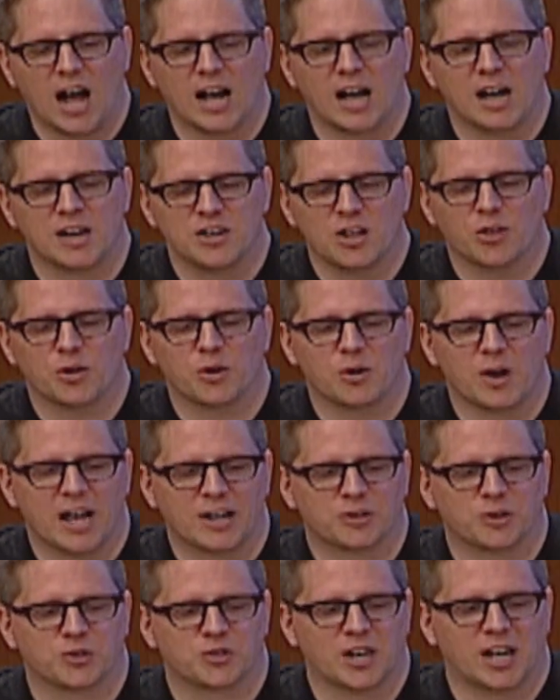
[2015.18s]
Another
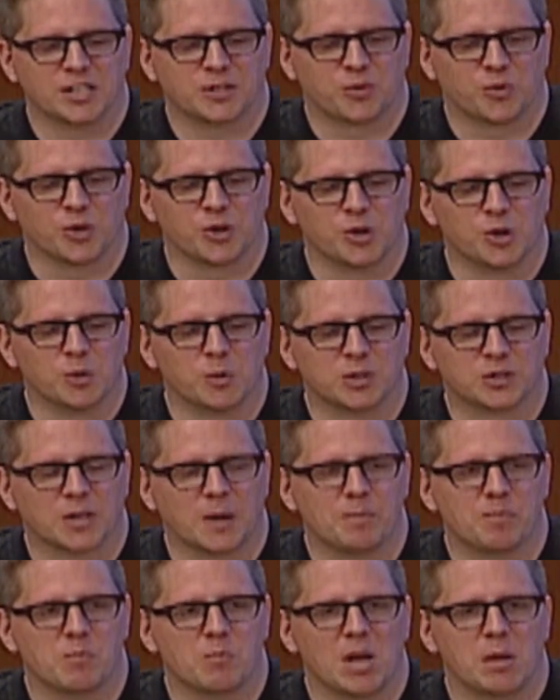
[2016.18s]
exercise for you is
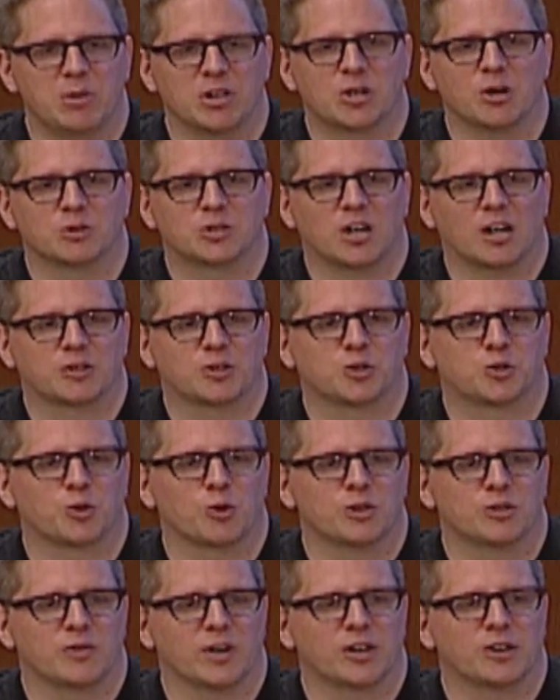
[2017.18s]
maybe go talk to
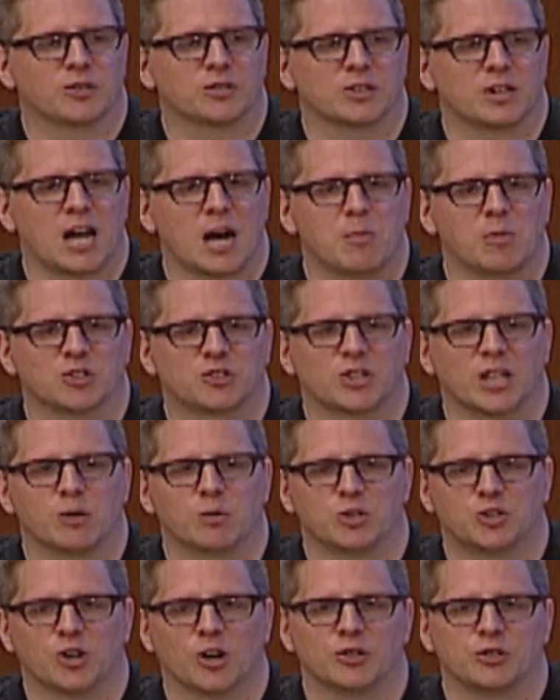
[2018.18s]
storage vendors and how much they
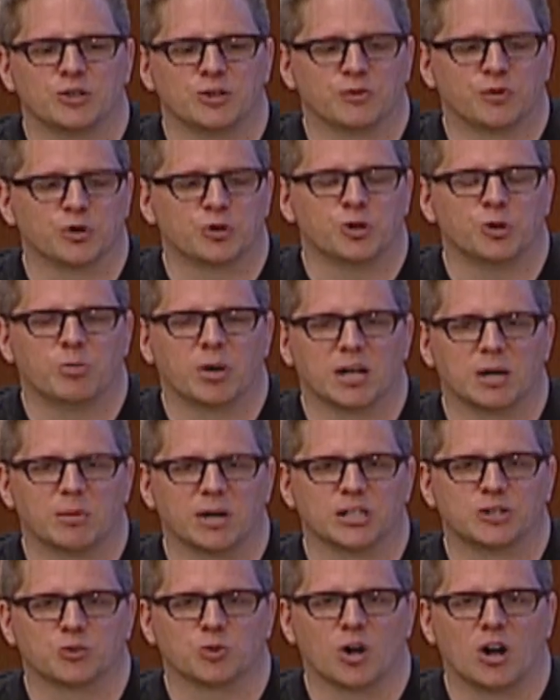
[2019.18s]
would charge you for 2
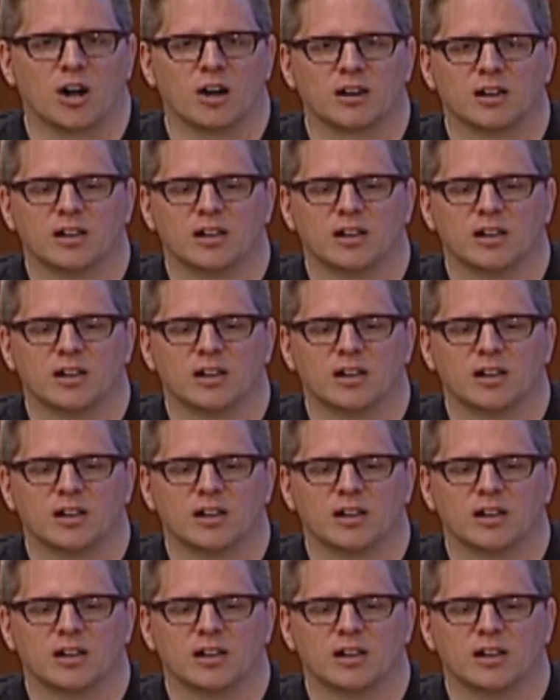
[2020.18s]
petabytes raw